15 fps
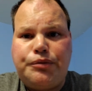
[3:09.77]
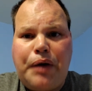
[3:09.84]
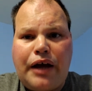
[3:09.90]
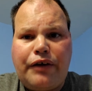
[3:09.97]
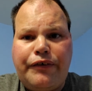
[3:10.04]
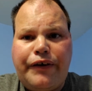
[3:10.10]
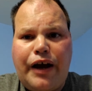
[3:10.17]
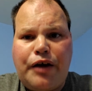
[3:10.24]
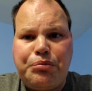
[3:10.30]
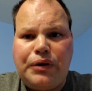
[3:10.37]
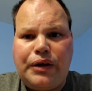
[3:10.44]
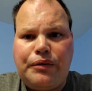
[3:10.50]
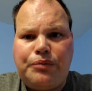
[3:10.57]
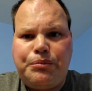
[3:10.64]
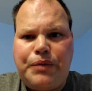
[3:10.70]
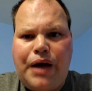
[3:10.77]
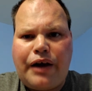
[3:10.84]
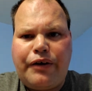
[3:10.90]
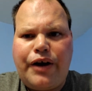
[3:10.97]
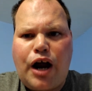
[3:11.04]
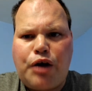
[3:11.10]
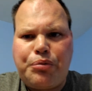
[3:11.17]

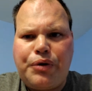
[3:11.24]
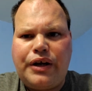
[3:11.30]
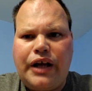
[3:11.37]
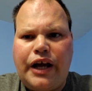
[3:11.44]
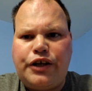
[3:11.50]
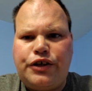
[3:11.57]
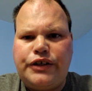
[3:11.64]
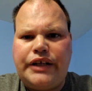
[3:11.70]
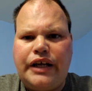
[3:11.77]
battery operated lanterns,